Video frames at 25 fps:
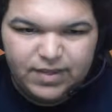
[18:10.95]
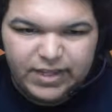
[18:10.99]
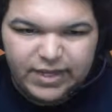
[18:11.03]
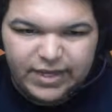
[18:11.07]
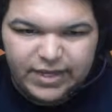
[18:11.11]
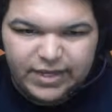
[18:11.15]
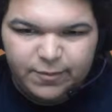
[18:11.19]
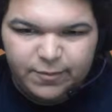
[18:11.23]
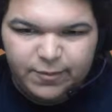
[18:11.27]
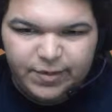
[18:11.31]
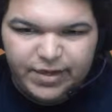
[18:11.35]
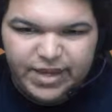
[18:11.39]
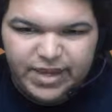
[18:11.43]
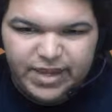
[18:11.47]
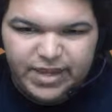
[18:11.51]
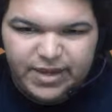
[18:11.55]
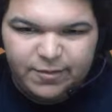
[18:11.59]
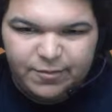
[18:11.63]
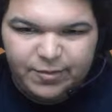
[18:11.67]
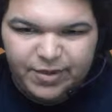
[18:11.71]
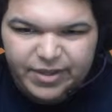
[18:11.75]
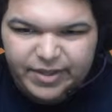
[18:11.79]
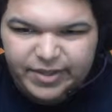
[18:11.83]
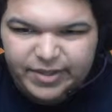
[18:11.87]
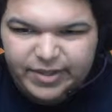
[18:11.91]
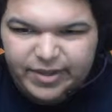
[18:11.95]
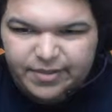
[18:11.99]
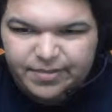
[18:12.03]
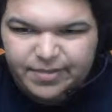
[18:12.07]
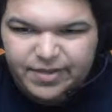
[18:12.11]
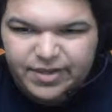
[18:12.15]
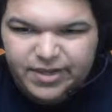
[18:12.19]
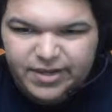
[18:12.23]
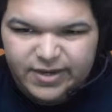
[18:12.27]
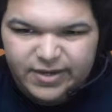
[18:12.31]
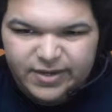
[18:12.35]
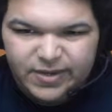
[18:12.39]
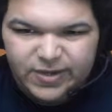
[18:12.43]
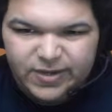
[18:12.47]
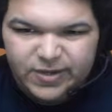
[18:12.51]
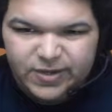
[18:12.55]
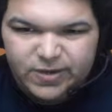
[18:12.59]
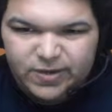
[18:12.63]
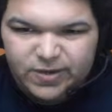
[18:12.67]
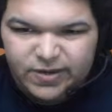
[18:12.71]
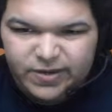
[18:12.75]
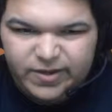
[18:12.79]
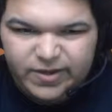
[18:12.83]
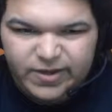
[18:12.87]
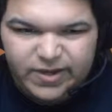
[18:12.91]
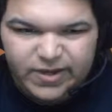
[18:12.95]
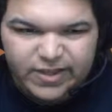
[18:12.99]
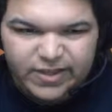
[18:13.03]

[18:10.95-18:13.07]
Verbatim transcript: Like we had we hid the updated key